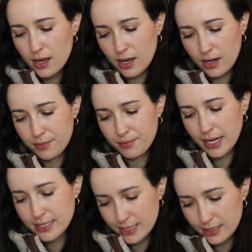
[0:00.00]

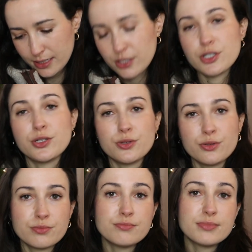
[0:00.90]
I did need
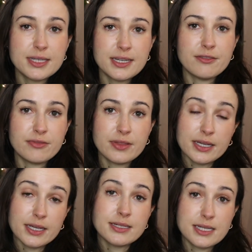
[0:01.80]
to give
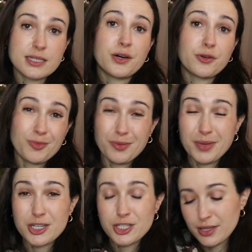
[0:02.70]
the dishonorable
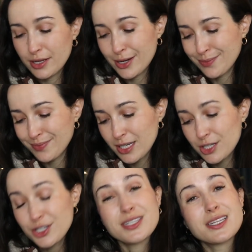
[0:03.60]
mention though,
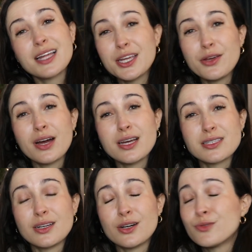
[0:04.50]
just to let you guys
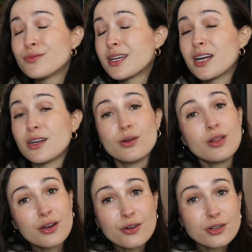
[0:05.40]
know that I no
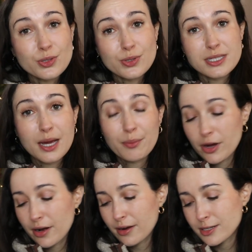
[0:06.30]
longer endorse that
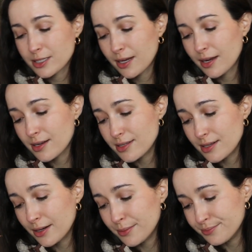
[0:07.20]
product, and
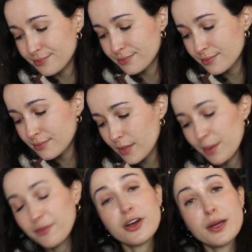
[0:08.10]

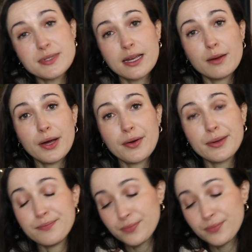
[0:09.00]
I'm very upset about it.